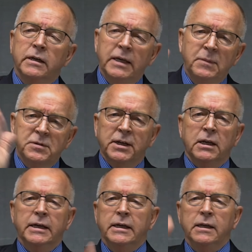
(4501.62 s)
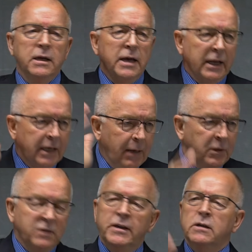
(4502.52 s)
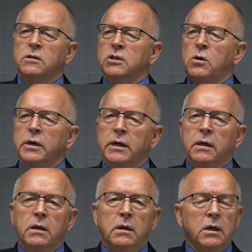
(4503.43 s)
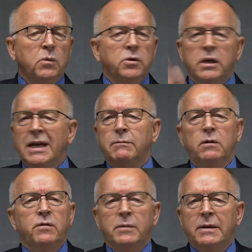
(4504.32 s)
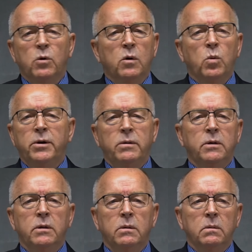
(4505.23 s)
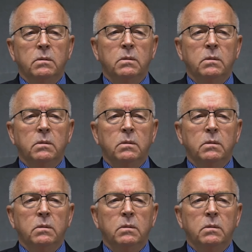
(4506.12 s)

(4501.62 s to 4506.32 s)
and keep selling and keep these vehicles going. And when you can't move them anymore, what do?